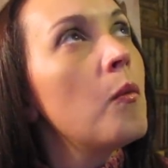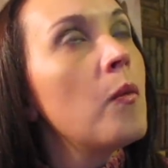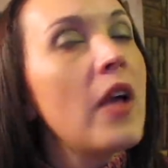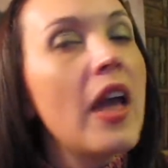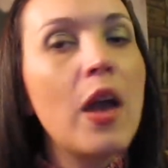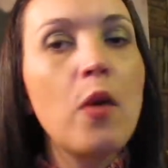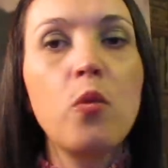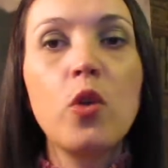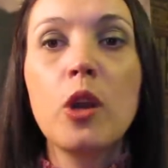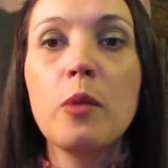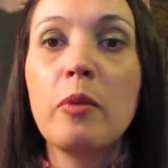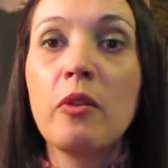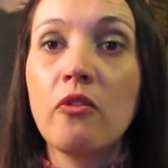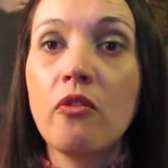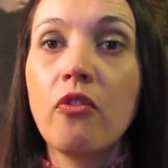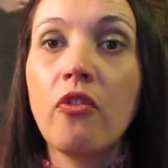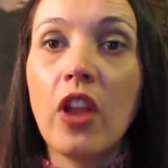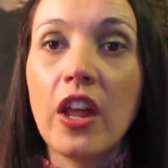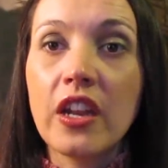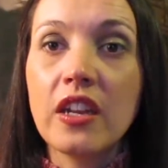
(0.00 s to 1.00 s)
it would have been
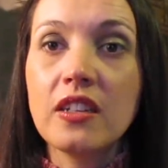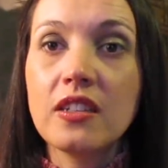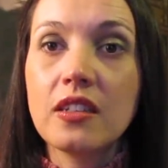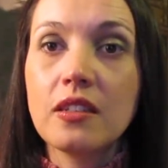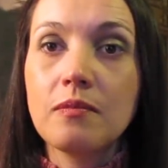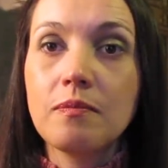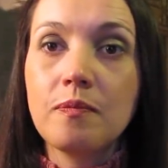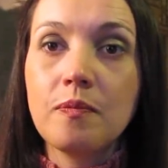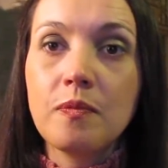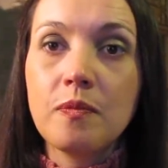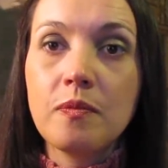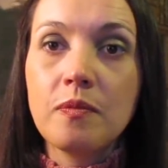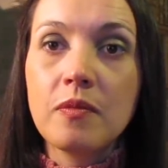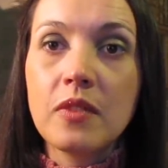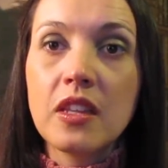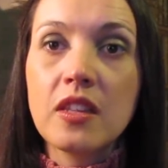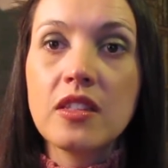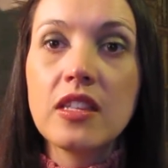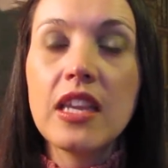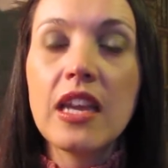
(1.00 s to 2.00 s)
flooded.
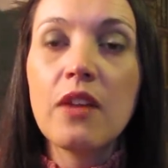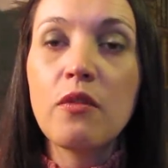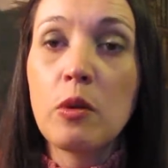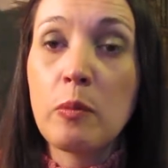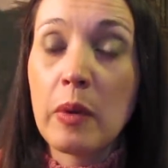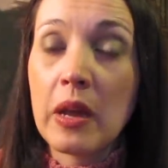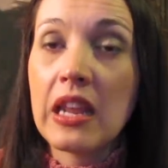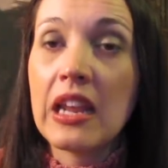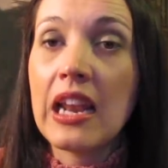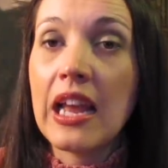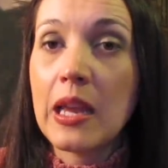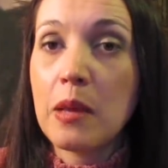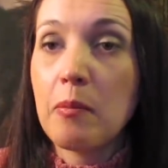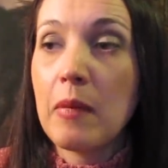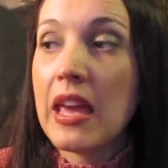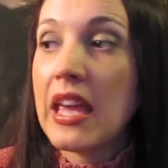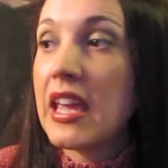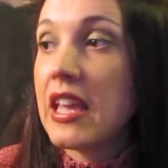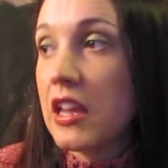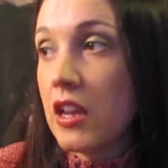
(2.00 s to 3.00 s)
See everybody like
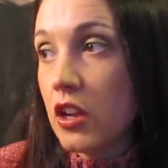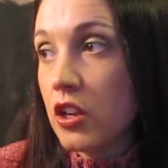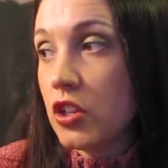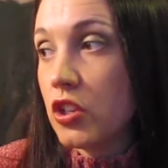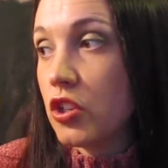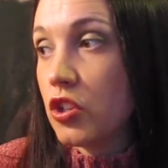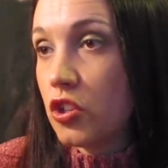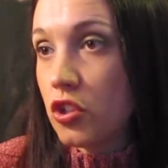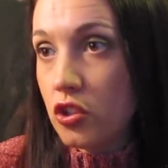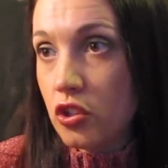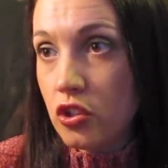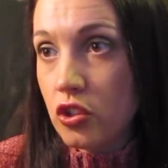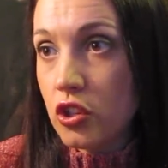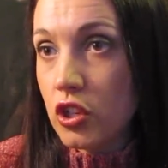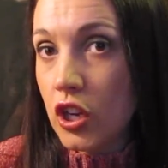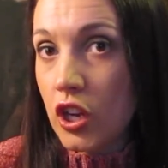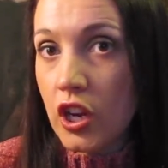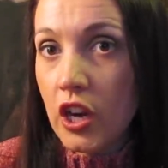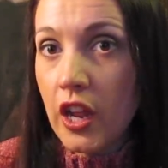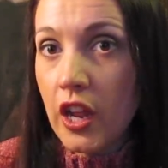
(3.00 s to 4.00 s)
me doing